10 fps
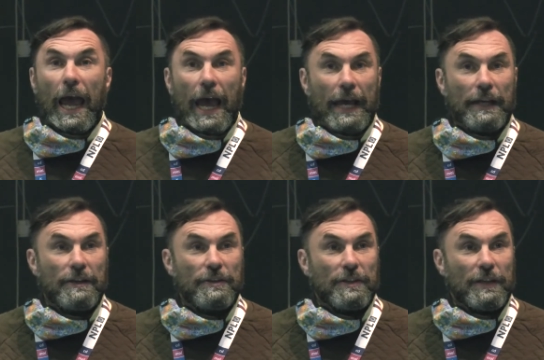
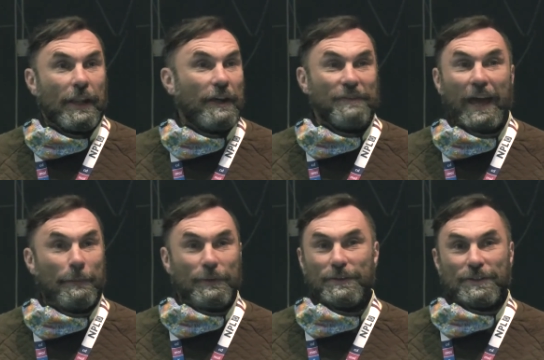and life
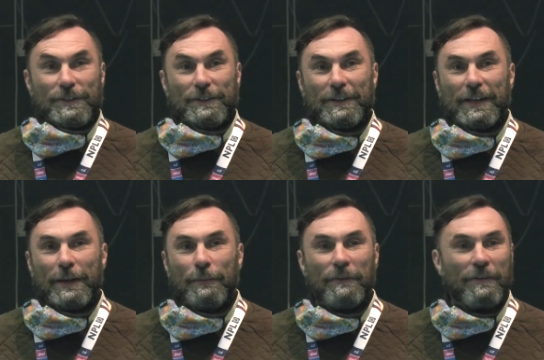happens.
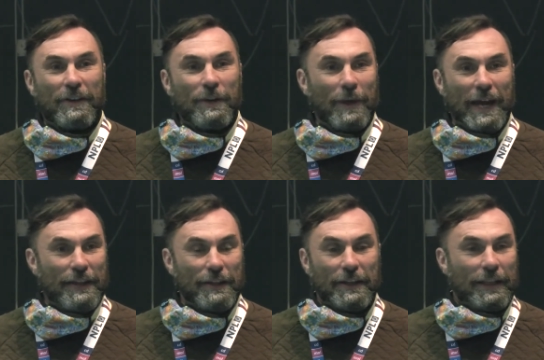And we're very aware
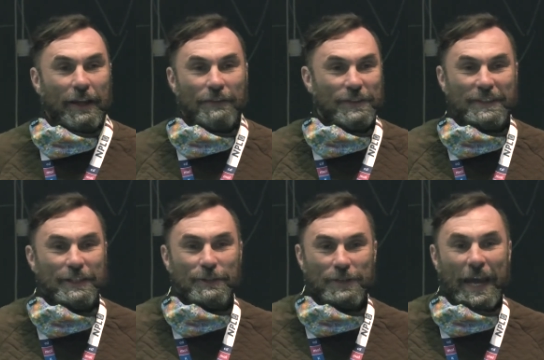that life
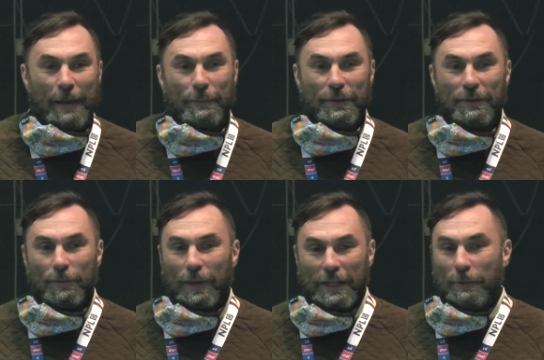continues to happen
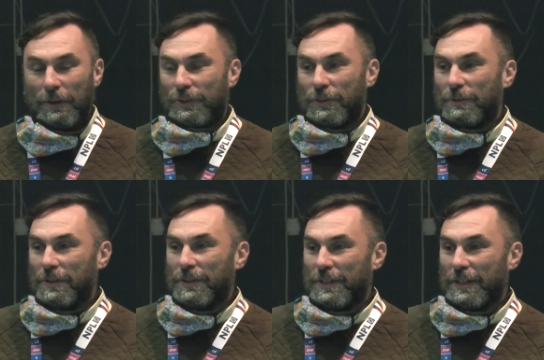while you are
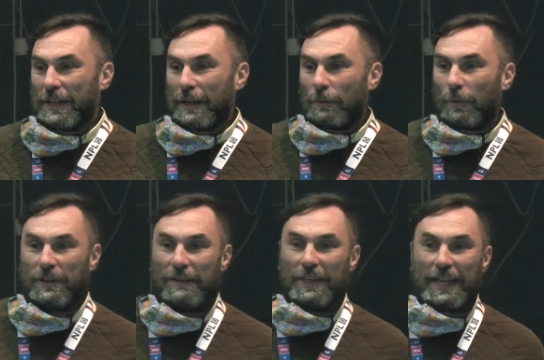students,
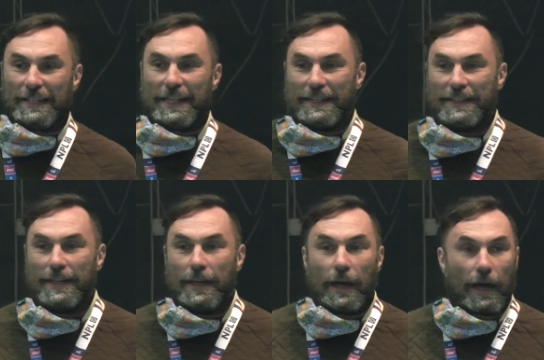whatever that is.
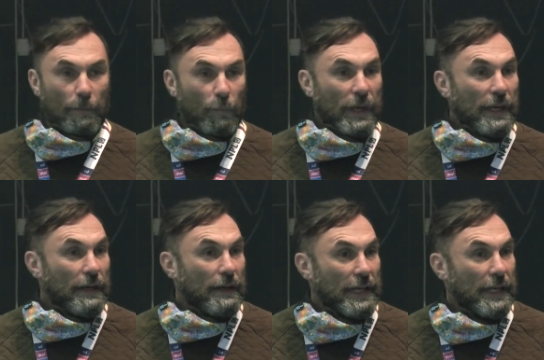And
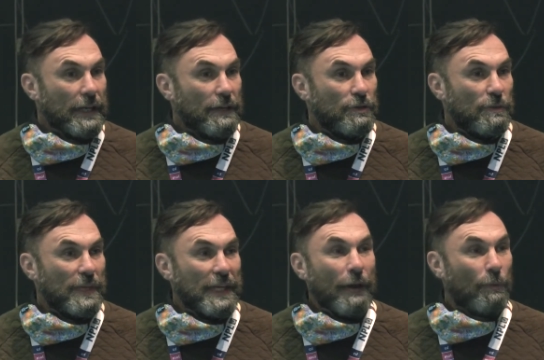we're here to
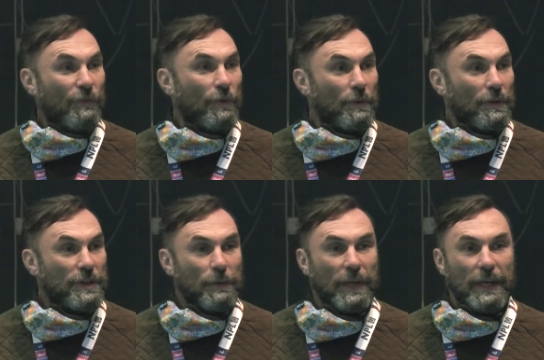be helpful.
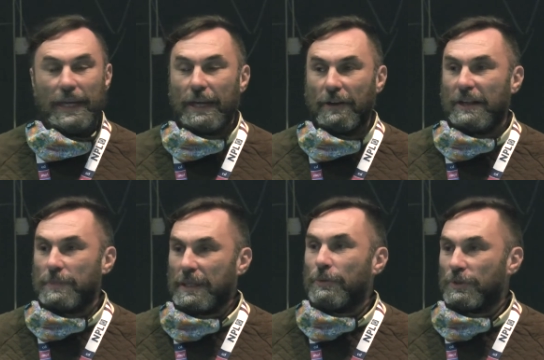So we're here as
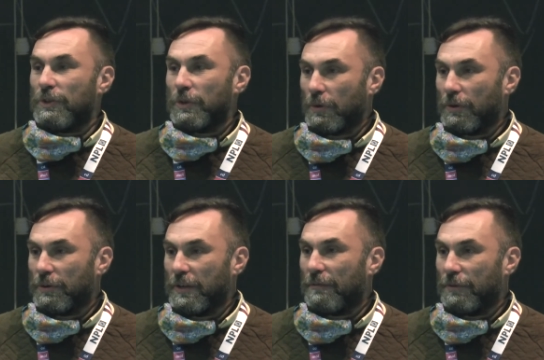people to talk
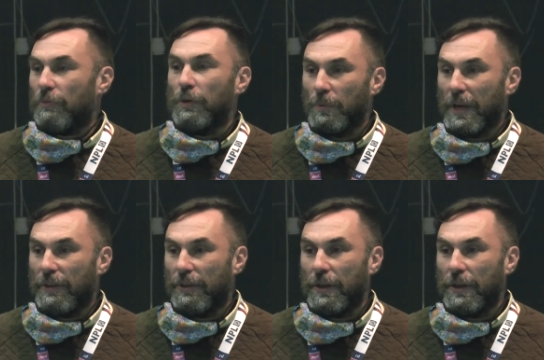stuff through with.